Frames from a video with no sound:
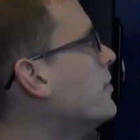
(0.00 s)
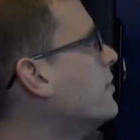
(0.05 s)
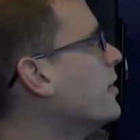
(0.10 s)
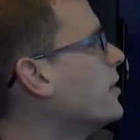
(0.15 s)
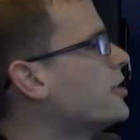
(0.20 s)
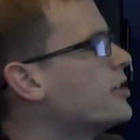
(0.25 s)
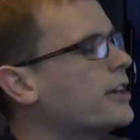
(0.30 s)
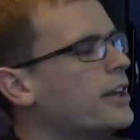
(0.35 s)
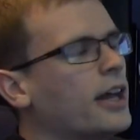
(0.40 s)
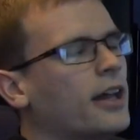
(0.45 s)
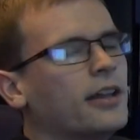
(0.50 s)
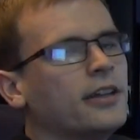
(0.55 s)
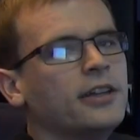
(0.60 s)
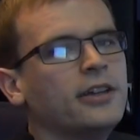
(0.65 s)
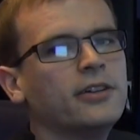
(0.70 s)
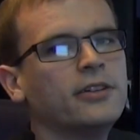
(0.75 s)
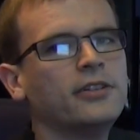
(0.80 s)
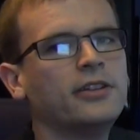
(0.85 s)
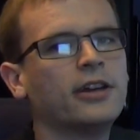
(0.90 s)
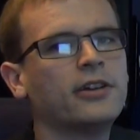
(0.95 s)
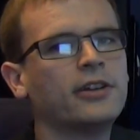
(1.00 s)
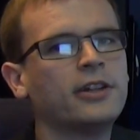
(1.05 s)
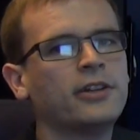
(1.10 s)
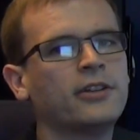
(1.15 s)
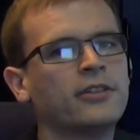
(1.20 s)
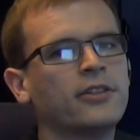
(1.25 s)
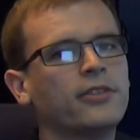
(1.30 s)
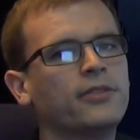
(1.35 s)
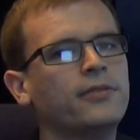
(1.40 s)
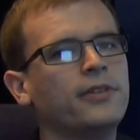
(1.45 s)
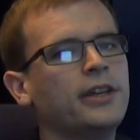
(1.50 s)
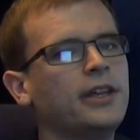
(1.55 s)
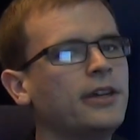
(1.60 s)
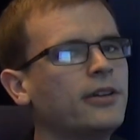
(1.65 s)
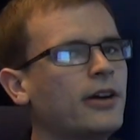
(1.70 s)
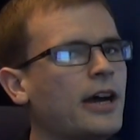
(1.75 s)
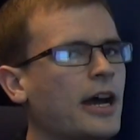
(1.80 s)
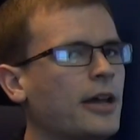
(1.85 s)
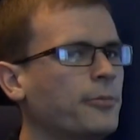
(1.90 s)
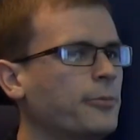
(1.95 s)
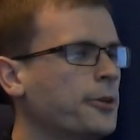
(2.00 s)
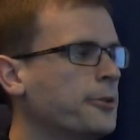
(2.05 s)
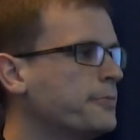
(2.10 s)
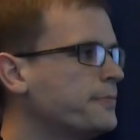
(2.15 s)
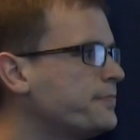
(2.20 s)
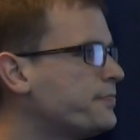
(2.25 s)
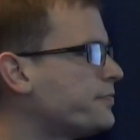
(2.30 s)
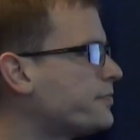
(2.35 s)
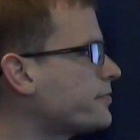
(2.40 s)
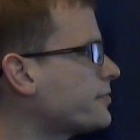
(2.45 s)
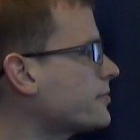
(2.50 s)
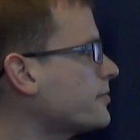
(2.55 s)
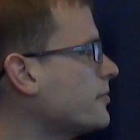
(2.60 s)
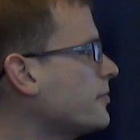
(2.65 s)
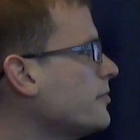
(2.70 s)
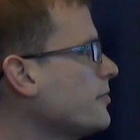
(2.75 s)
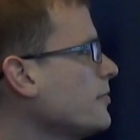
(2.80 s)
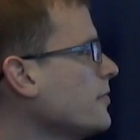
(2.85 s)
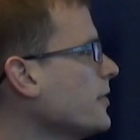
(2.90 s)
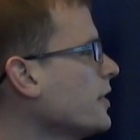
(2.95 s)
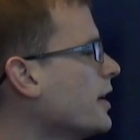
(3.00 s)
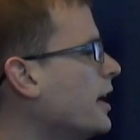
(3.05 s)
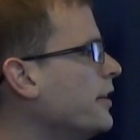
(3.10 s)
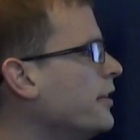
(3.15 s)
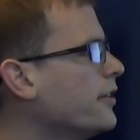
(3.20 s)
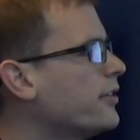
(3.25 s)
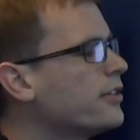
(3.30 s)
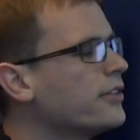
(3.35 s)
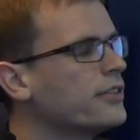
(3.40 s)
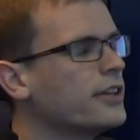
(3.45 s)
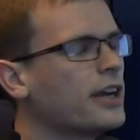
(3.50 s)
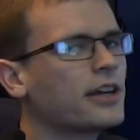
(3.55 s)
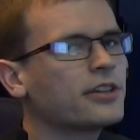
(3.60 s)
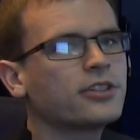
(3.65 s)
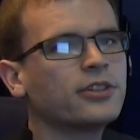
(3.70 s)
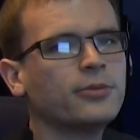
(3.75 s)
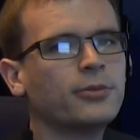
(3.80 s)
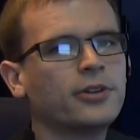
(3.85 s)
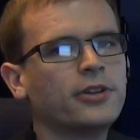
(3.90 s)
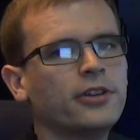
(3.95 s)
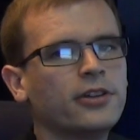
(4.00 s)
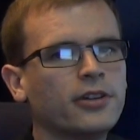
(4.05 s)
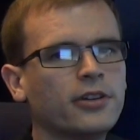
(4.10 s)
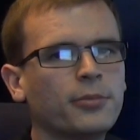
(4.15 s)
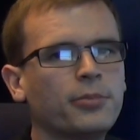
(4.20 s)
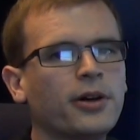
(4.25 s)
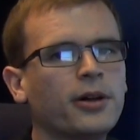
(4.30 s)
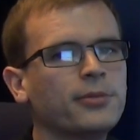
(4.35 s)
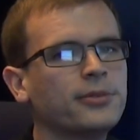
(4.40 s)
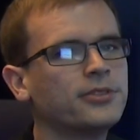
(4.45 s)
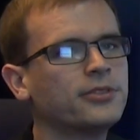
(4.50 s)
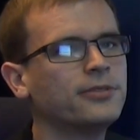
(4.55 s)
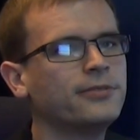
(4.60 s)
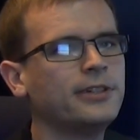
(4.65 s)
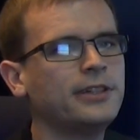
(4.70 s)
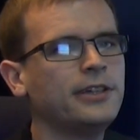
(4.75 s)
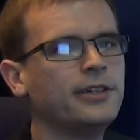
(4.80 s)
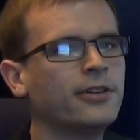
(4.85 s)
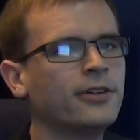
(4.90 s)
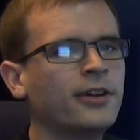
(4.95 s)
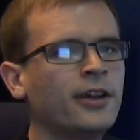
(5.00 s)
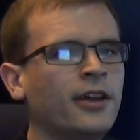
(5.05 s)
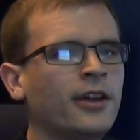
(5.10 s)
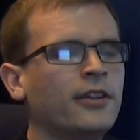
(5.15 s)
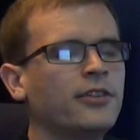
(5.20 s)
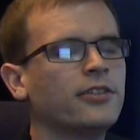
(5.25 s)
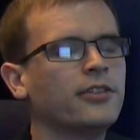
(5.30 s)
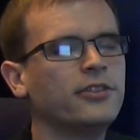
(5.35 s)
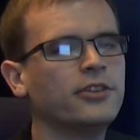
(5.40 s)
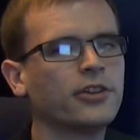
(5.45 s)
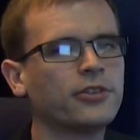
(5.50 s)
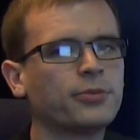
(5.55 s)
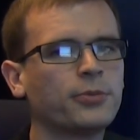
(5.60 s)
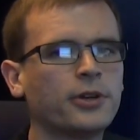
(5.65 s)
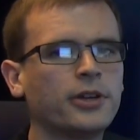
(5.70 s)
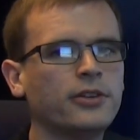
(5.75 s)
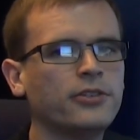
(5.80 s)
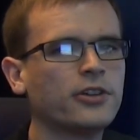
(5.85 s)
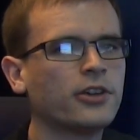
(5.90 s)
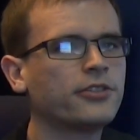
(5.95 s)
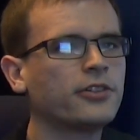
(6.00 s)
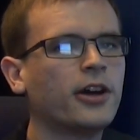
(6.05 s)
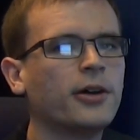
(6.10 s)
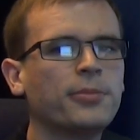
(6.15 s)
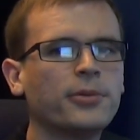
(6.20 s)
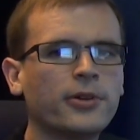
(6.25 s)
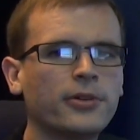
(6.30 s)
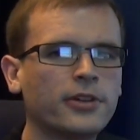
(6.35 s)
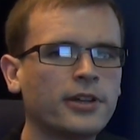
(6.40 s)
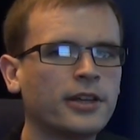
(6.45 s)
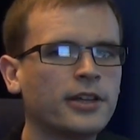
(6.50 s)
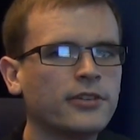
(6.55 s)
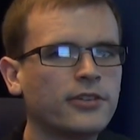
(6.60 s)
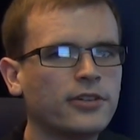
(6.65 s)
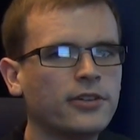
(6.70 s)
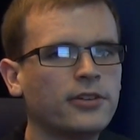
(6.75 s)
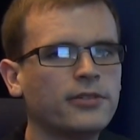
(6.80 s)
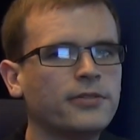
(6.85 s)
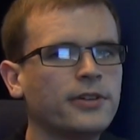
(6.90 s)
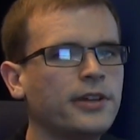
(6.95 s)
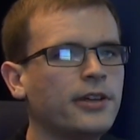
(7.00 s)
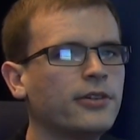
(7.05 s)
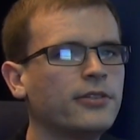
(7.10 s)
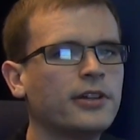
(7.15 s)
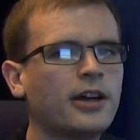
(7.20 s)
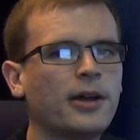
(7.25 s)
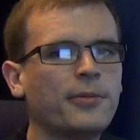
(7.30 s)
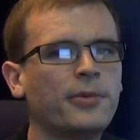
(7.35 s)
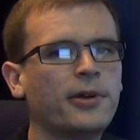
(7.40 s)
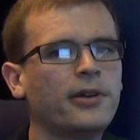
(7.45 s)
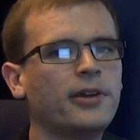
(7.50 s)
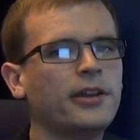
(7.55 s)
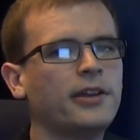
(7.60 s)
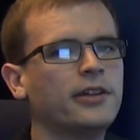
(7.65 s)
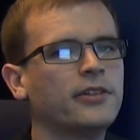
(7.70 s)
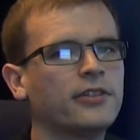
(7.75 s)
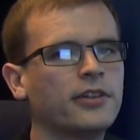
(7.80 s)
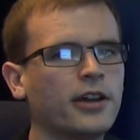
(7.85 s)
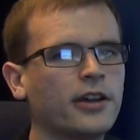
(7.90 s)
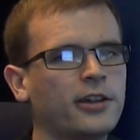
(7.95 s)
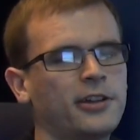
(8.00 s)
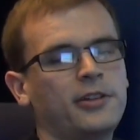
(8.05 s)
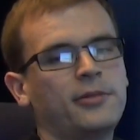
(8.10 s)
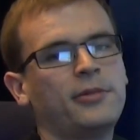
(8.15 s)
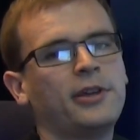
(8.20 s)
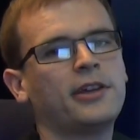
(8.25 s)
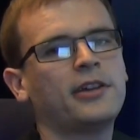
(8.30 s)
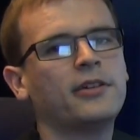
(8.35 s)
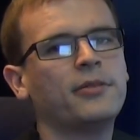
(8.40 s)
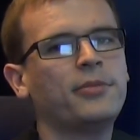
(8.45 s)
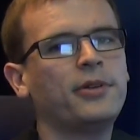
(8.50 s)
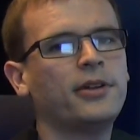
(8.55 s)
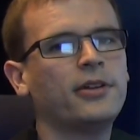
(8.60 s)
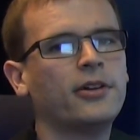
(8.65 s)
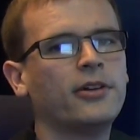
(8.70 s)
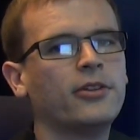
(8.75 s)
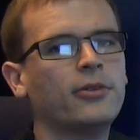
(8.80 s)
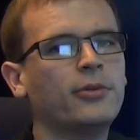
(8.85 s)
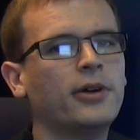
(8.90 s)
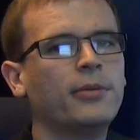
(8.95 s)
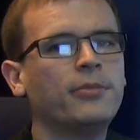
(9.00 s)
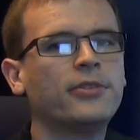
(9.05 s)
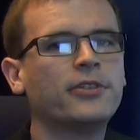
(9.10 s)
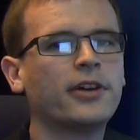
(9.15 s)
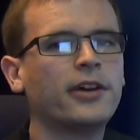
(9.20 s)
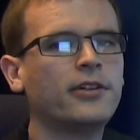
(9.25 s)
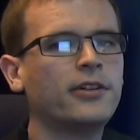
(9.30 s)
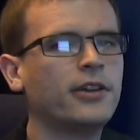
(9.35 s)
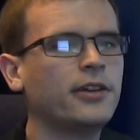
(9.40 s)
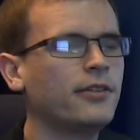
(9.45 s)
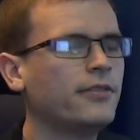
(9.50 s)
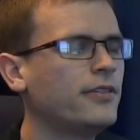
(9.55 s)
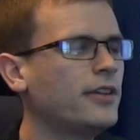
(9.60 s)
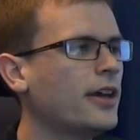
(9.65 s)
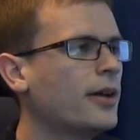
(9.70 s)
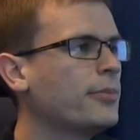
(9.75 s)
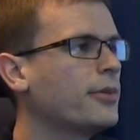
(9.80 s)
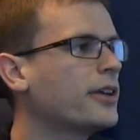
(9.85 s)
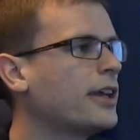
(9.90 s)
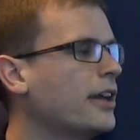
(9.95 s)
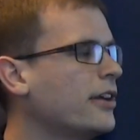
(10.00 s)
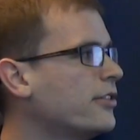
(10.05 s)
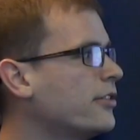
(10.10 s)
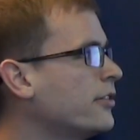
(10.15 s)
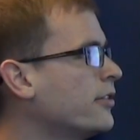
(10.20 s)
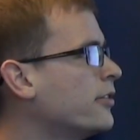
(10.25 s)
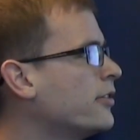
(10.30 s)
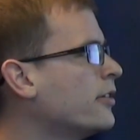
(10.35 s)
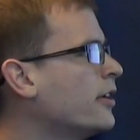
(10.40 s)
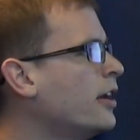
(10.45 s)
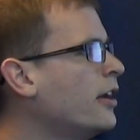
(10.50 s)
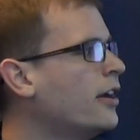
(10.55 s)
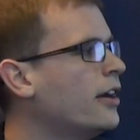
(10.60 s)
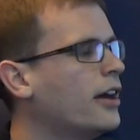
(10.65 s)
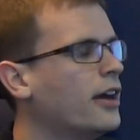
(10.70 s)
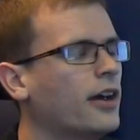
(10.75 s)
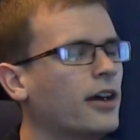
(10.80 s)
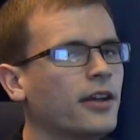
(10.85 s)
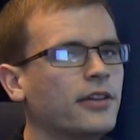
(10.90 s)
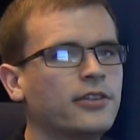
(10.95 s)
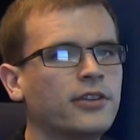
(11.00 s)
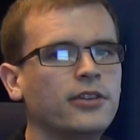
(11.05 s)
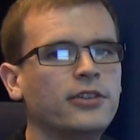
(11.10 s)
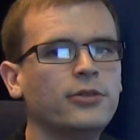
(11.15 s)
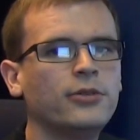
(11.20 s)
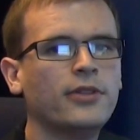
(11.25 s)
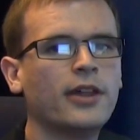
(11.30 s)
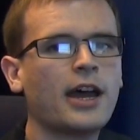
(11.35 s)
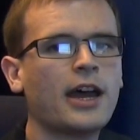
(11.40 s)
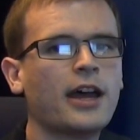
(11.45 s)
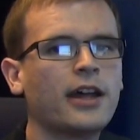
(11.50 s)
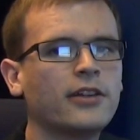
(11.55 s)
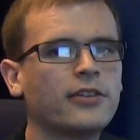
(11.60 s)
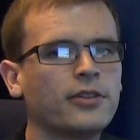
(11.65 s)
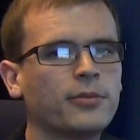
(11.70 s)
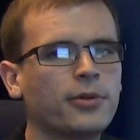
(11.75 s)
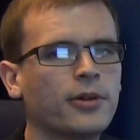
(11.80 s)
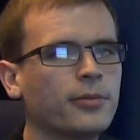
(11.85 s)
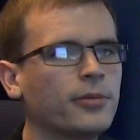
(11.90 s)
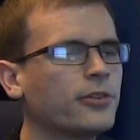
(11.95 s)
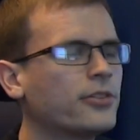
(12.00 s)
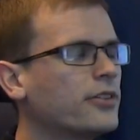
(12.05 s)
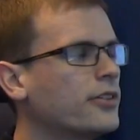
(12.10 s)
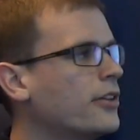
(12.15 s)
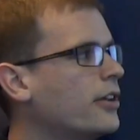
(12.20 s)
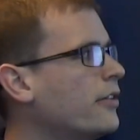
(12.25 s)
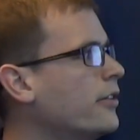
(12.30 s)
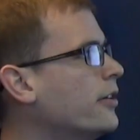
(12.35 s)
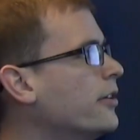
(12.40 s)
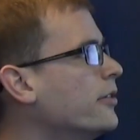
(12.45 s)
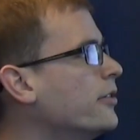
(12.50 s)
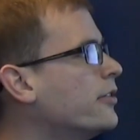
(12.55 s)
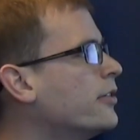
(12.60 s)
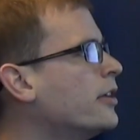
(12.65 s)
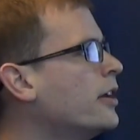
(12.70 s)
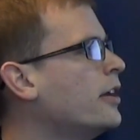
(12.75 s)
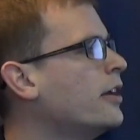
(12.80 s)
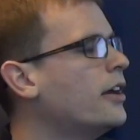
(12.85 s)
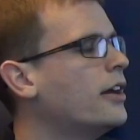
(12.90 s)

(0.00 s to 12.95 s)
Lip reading: functionality down here in this Video Admin. And this is actually where you're going to publish a video. So just uploading it to your video library is not going to make it appear on the website or any of the applications. To do that, to publish it on those,